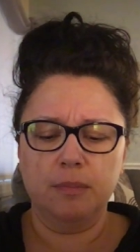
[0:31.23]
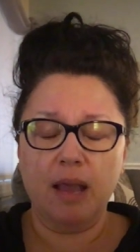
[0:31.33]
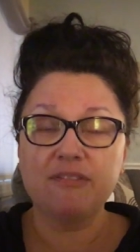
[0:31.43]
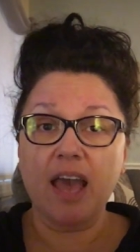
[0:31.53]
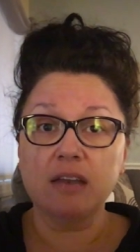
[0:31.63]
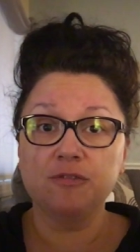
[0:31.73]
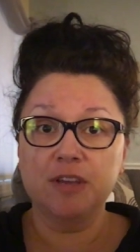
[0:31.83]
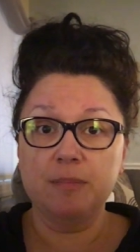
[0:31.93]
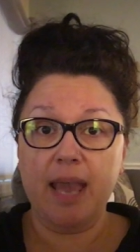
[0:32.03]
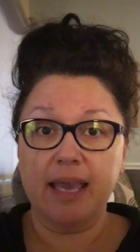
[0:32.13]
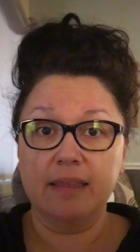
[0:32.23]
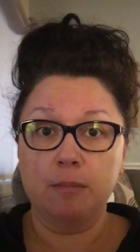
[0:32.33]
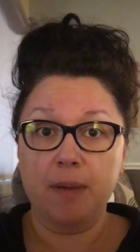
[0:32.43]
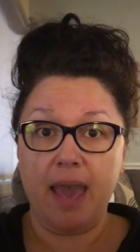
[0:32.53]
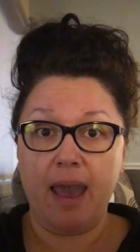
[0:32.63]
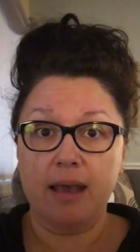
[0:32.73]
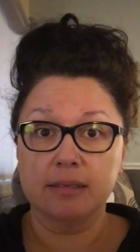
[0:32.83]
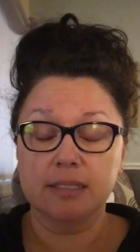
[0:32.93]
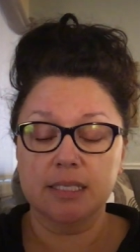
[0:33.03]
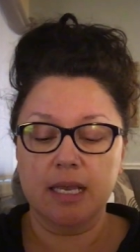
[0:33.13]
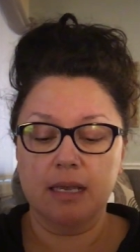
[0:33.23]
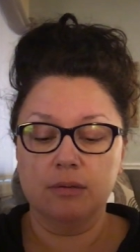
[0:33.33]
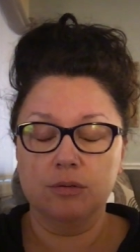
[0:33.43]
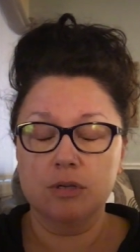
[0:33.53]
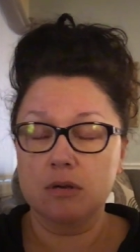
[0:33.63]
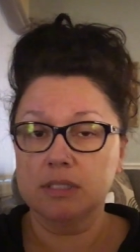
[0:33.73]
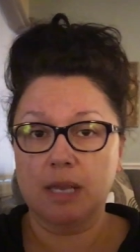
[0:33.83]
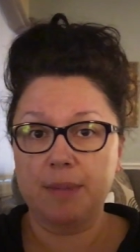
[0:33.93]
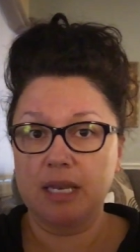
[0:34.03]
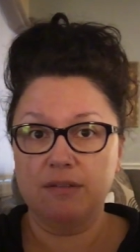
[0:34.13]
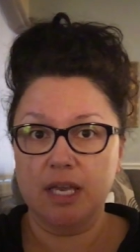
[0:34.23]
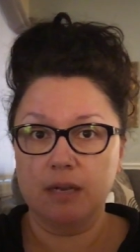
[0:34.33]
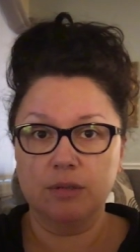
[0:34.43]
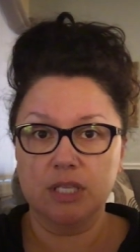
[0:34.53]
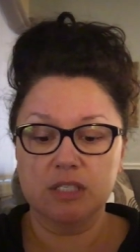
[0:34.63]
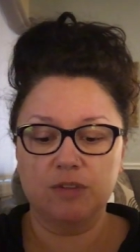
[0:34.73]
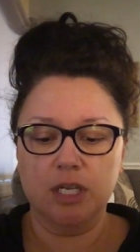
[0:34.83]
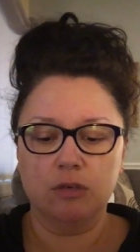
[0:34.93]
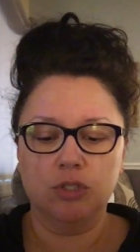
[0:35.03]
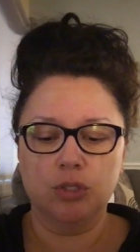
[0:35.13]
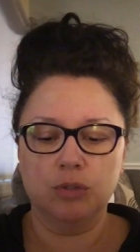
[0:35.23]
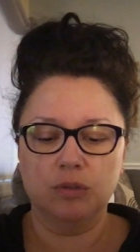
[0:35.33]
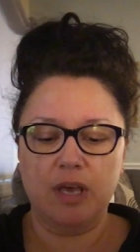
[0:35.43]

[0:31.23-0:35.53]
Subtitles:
I've gotten feedback in the past, and who knows, I might even get it with this video too,